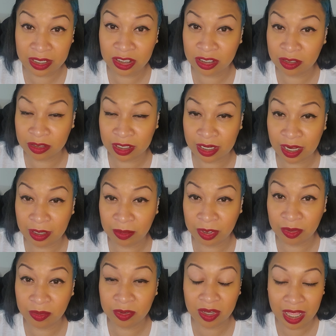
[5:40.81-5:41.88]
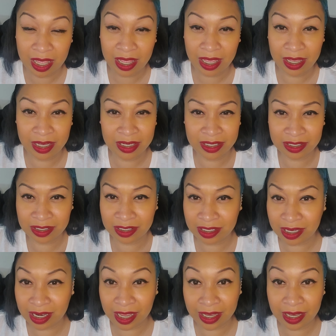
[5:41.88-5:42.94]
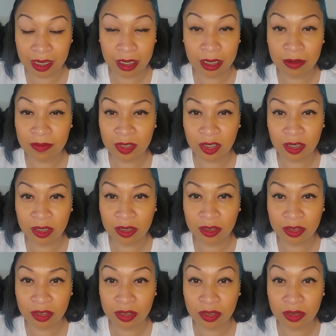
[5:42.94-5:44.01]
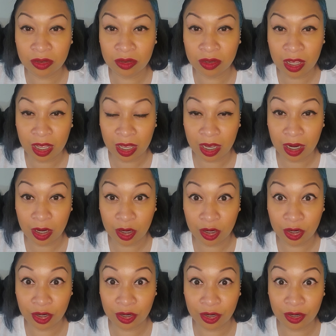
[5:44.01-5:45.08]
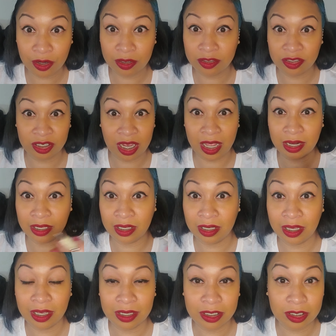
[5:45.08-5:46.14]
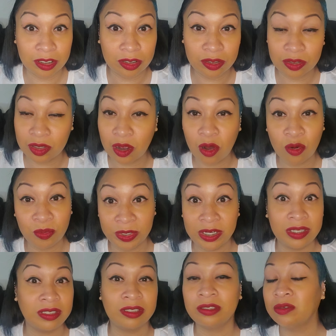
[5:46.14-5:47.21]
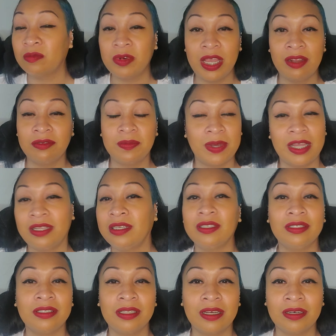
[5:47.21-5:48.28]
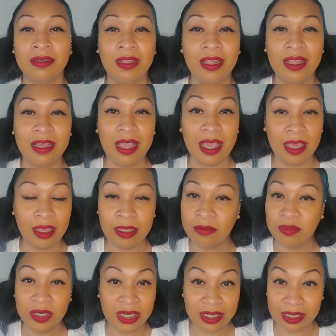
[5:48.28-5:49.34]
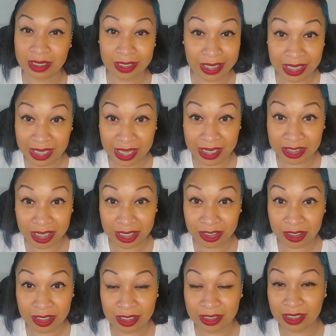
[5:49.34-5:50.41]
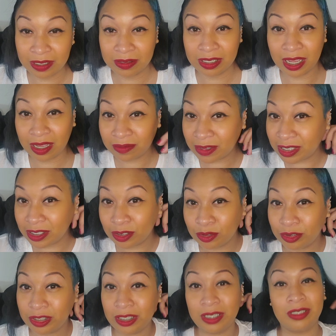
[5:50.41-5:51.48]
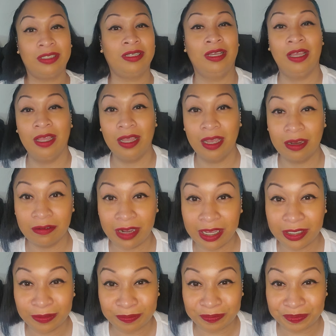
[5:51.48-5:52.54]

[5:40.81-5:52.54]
She knows a lot of people, and he just doesn't like her, you know, her jolly and openness with everybody. No. But he can't change her at the same time. This is who she is. All right?